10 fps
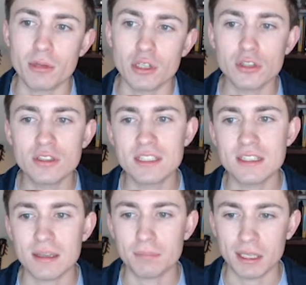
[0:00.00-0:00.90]
we could
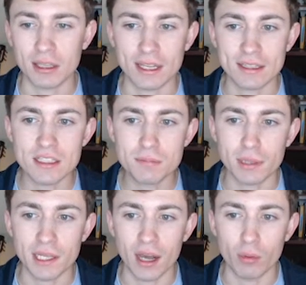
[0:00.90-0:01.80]
see something like this
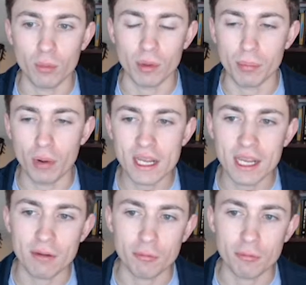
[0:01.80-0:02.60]
play out where we break